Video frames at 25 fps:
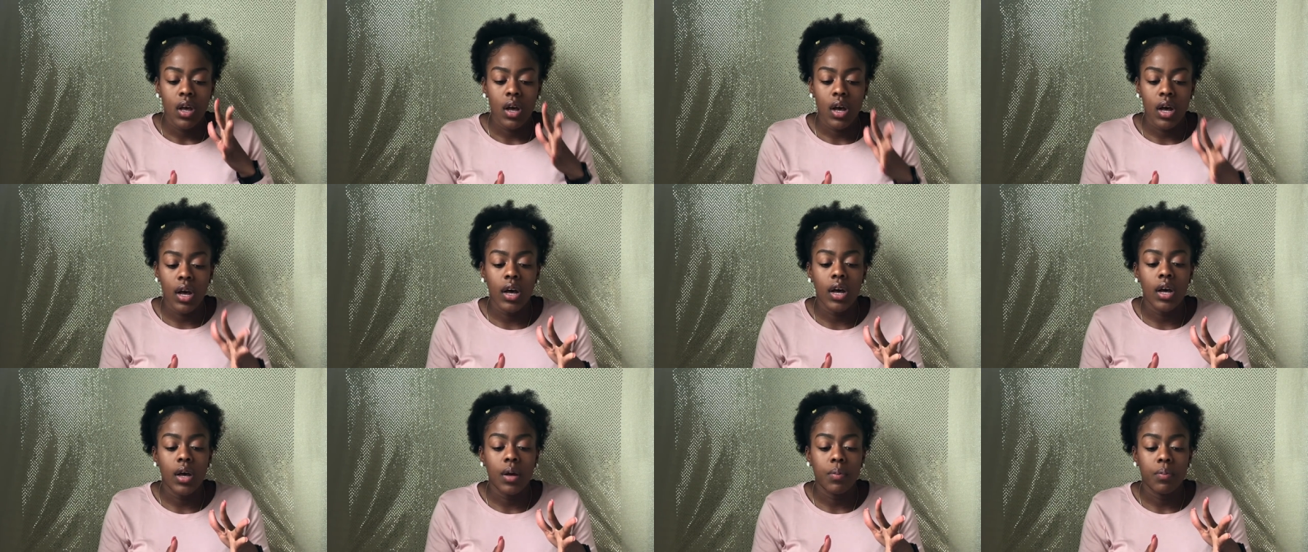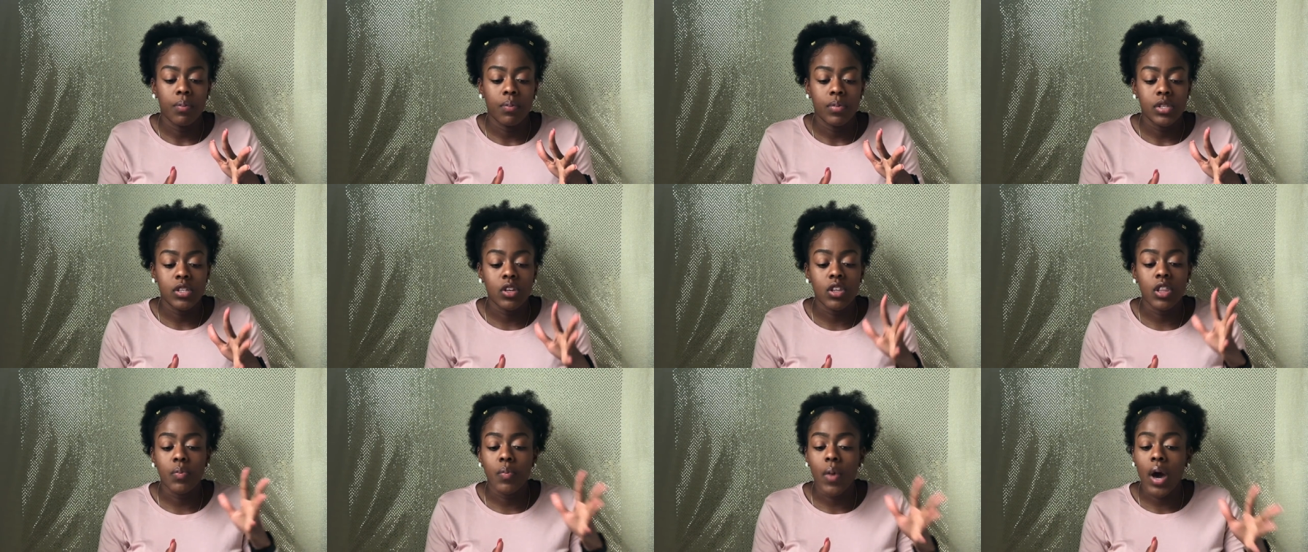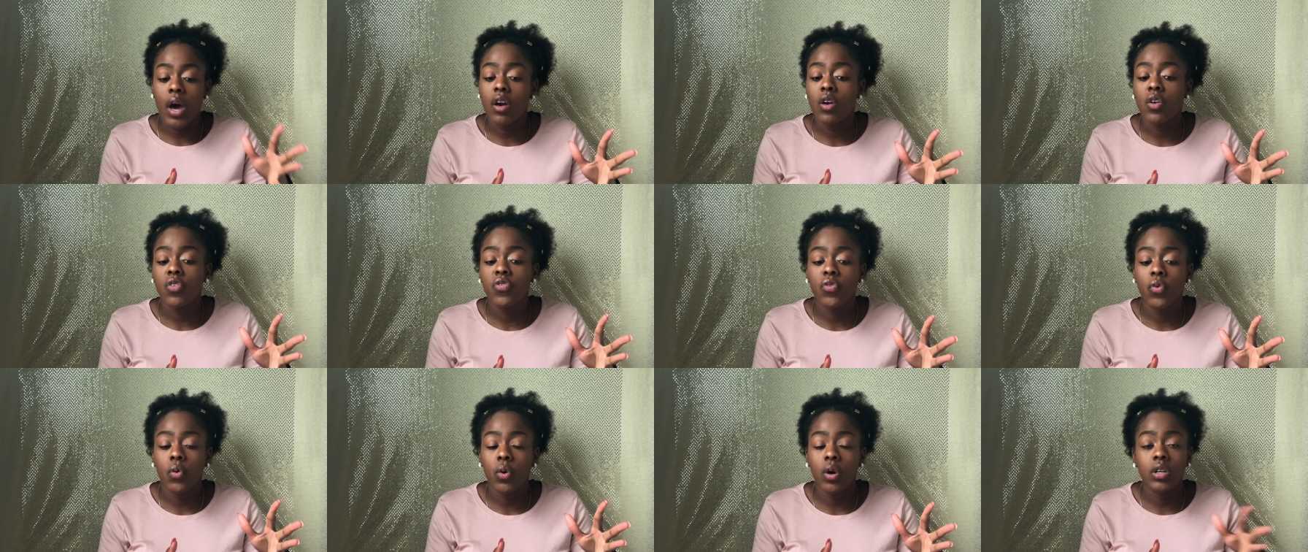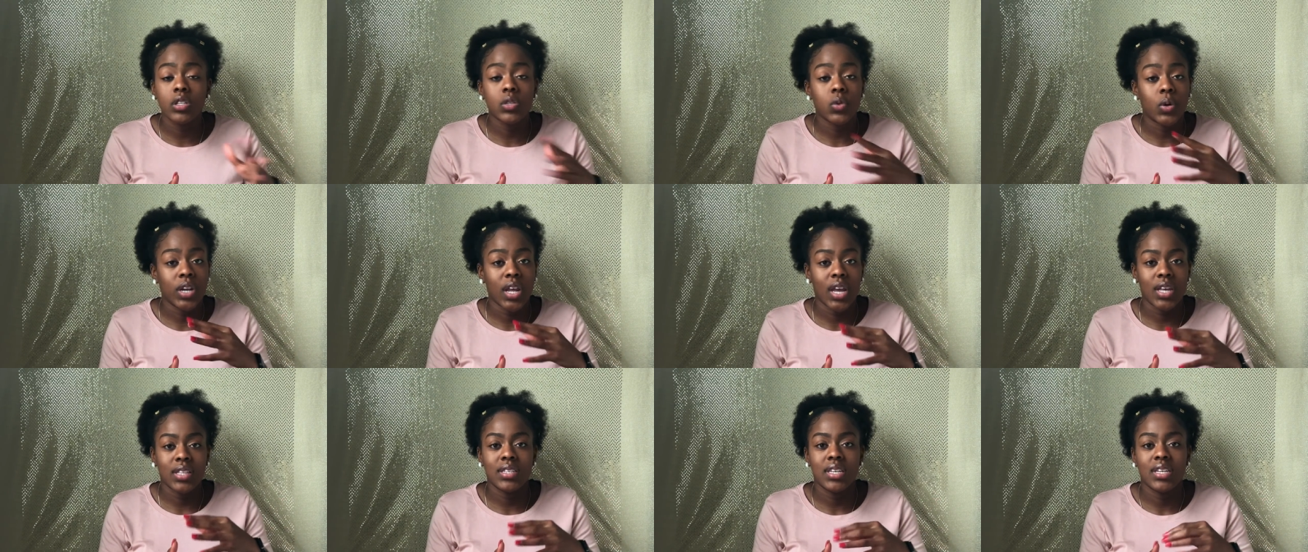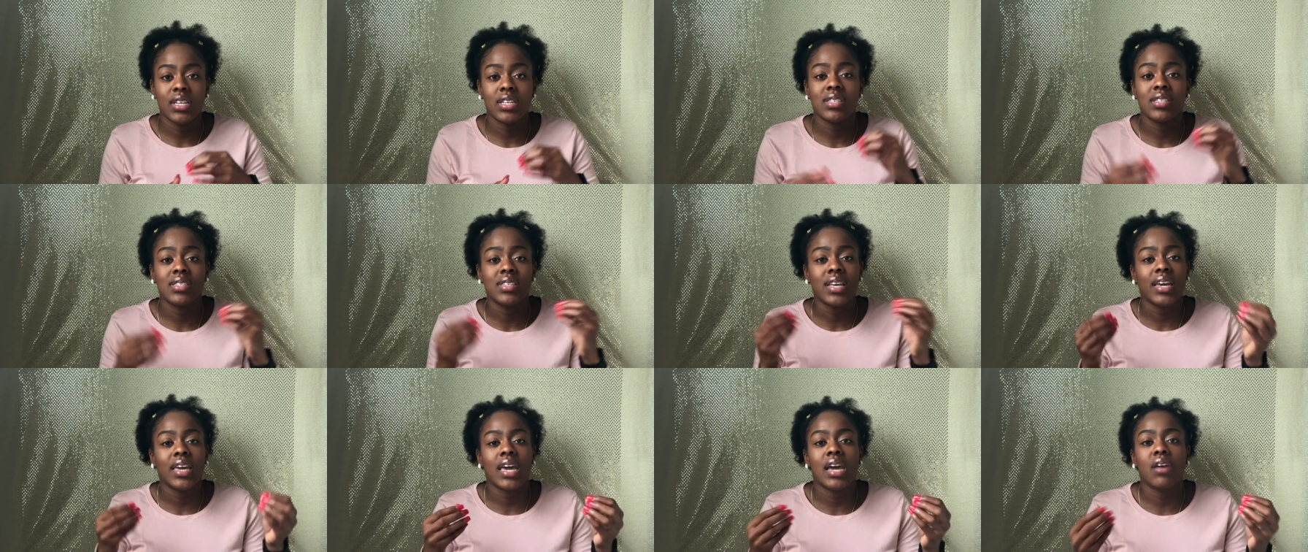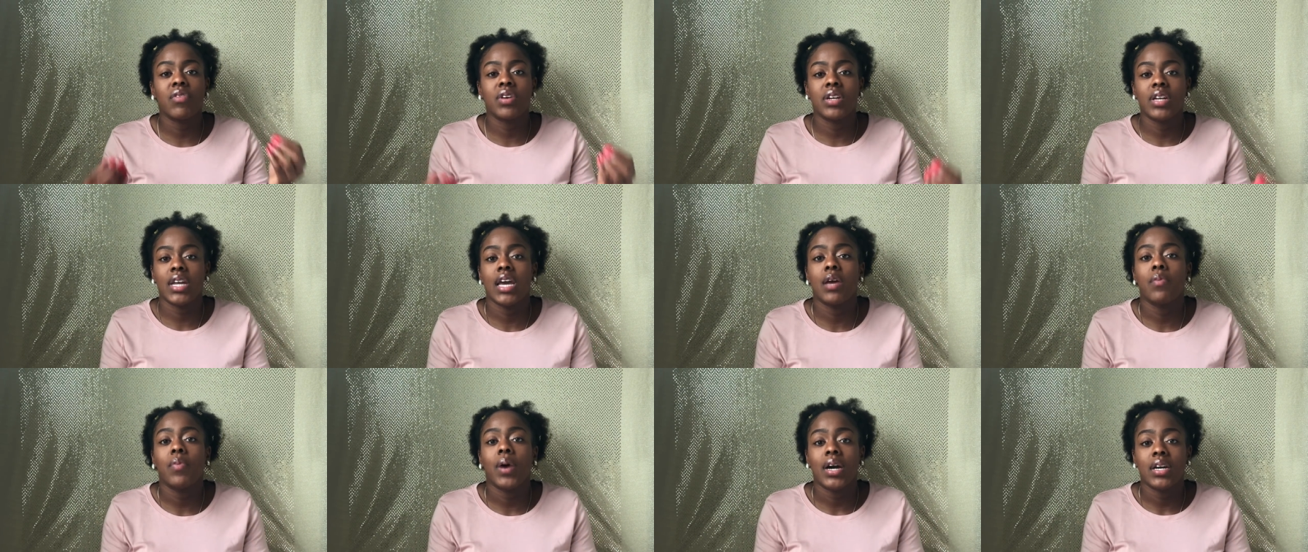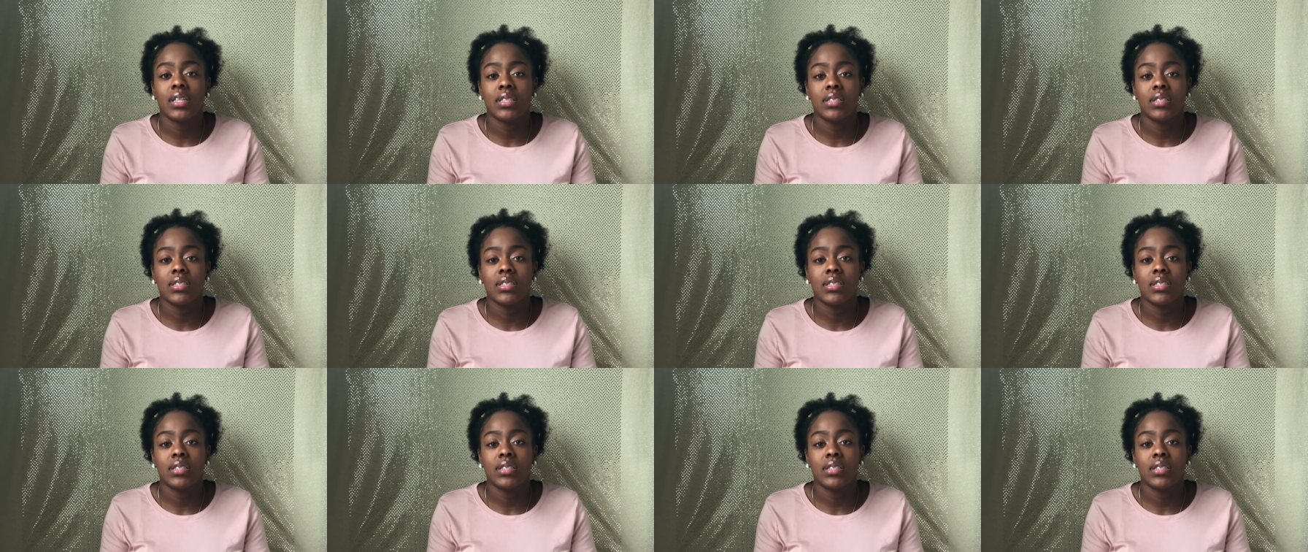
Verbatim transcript: Um, so the model for 2018 is to take every day by